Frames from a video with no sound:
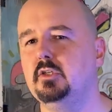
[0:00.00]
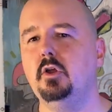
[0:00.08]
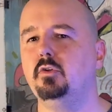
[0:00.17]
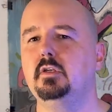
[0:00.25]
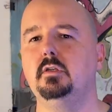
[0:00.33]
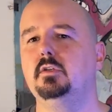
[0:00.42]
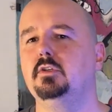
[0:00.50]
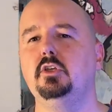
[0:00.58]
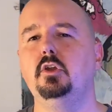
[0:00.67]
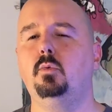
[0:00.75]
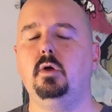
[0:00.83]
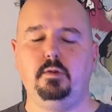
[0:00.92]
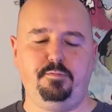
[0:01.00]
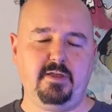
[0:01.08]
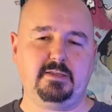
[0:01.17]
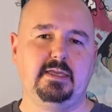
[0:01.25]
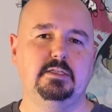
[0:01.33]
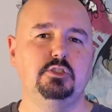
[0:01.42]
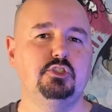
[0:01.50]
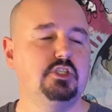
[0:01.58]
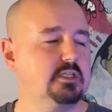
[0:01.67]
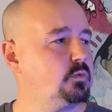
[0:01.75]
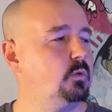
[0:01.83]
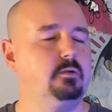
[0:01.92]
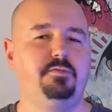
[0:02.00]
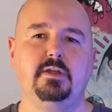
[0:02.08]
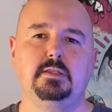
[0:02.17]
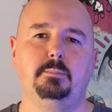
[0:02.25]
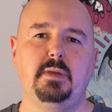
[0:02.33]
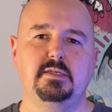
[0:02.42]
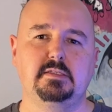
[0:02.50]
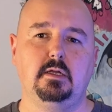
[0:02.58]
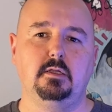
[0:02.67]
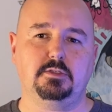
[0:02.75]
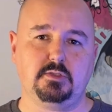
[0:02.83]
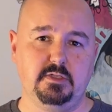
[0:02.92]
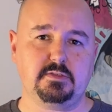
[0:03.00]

you don't want to affect that. You just want to affect the base color. So let's